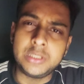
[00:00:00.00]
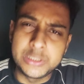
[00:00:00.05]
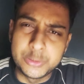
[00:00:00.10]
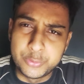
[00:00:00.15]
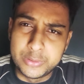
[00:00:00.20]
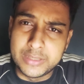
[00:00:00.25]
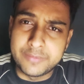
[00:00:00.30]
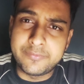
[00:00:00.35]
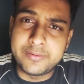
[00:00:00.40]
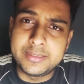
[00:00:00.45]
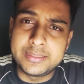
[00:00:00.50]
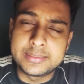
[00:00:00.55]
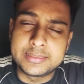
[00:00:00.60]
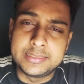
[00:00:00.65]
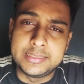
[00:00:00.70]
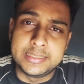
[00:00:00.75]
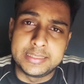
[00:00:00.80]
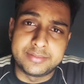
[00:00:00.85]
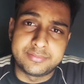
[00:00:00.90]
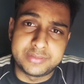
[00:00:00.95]
You
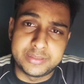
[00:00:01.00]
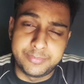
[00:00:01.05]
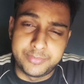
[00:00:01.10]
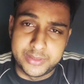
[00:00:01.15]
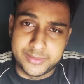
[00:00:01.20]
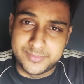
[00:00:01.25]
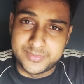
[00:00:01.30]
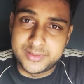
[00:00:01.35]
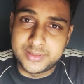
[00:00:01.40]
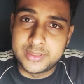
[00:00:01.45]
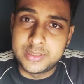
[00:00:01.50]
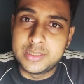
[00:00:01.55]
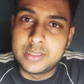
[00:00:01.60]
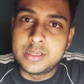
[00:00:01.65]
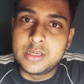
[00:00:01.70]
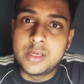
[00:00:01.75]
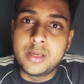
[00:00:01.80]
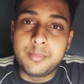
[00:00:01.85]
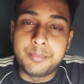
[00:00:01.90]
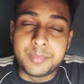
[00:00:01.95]
definitely have symptoms.
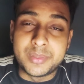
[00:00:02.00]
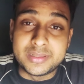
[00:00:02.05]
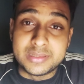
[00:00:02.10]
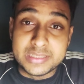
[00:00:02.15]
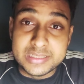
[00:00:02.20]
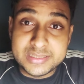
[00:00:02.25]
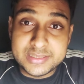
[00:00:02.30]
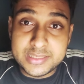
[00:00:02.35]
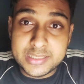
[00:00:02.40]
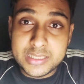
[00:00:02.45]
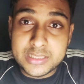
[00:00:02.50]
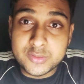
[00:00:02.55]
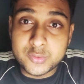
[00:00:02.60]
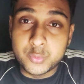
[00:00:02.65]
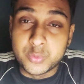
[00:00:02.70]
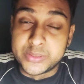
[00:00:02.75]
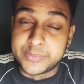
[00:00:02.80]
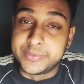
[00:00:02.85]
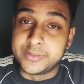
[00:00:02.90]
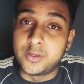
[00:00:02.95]
But these things
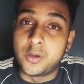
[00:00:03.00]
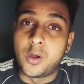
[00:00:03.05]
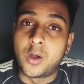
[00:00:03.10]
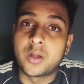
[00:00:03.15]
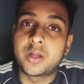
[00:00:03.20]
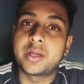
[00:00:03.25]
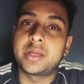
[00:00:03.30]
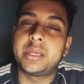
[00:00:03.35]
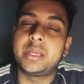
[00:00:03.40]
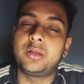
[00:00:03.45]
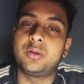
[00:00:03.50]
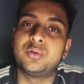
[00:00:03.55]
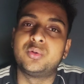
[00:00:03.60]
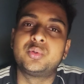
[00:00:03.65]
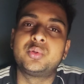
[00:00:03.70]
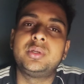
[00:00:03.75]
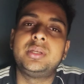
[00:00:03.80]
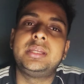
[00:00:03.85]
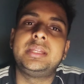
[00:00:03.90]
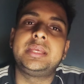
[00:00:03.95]
will be occurring
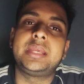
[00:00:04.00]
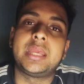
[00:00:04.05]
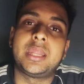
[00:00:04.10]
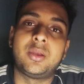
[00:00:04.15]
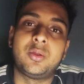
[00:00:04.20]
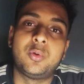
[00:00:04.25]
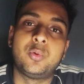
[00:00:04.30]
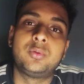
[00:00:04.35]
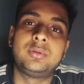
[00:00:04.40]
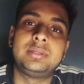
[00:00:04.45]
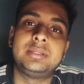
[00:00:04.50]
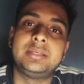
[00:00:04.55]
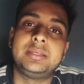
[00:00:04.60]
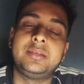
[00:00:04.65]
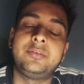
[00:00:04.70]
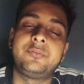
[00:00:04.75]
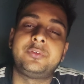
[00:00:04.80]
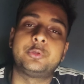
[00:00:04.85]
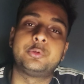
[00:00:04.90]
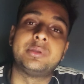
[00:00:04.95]
only and only
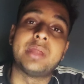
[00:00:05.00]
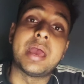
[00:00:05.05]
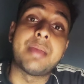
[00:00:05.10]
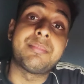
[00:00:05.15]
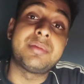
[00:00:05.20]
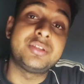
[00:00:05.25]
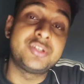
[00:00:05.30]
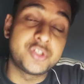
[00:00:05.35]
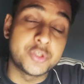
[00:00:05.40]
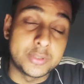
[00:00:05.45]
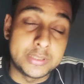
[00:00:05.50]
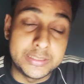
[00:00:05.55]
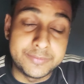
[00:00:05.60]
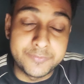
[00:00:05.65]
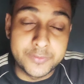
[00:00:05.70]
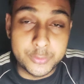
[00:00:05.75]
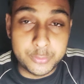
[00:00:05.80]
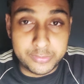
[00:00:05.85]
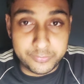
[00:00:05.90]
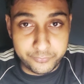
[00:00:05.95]
if you damage your
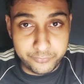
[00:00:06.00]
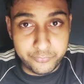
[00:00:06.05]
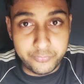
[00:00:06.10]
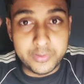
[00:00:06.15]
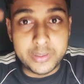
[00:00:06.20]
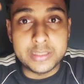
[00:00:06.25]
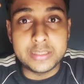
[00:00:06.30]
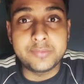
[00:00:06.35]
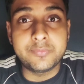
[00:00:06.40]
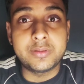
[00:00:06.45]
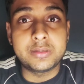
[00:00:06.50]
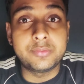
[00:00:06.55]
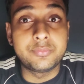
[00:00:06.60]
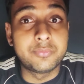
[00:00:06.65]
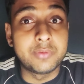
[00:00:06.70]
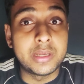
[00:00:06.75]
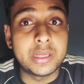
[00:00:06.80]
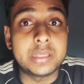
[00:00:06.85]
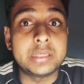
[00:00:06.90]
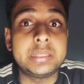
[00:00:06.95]
liver to a very, very,
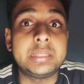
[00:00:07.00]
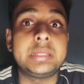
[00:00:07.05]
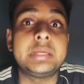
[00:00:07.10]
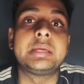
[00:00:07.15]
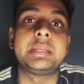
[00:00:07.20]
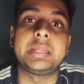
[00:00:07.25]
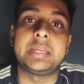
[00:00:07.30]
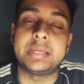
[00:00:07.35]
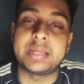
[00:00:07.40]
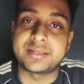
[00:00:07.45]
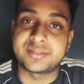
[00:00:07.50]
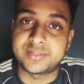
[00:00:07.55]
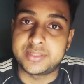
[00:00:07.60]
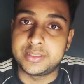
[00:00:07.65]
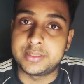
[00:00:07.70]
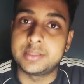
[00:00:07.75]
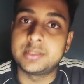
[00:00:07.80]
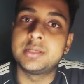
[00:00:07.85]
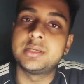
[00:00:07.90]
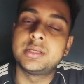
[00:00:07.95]
very great
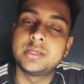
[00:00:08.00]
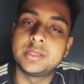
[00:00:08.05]
extent.